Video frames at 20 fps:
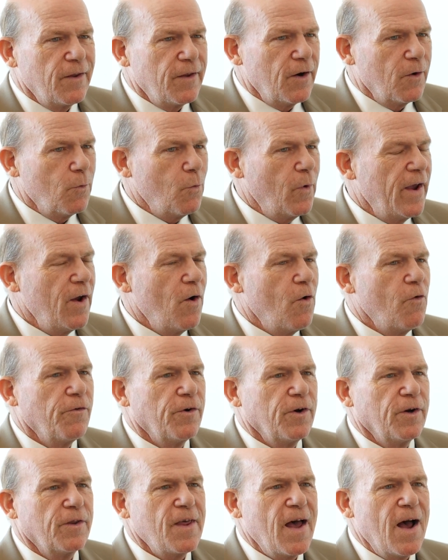They're way
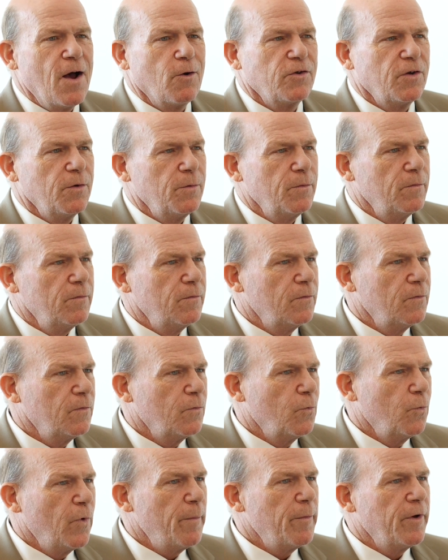over 1,000
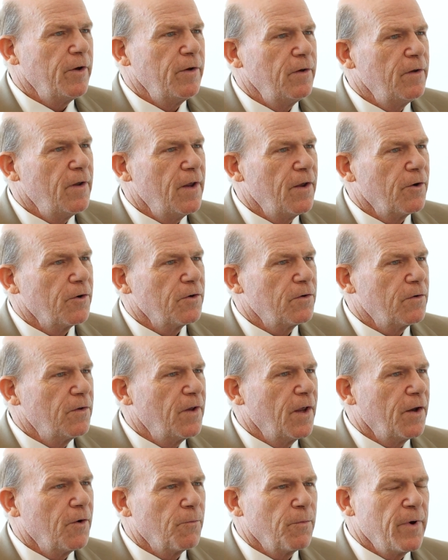women
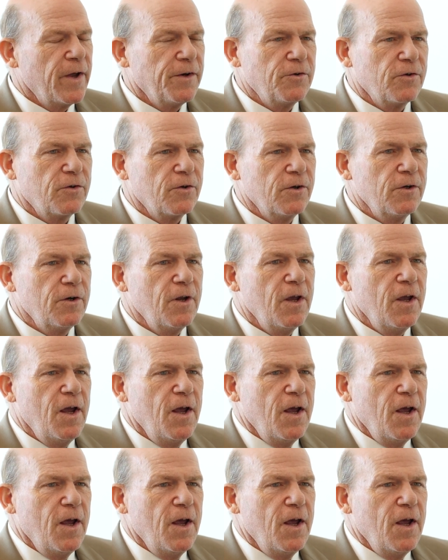that are registered.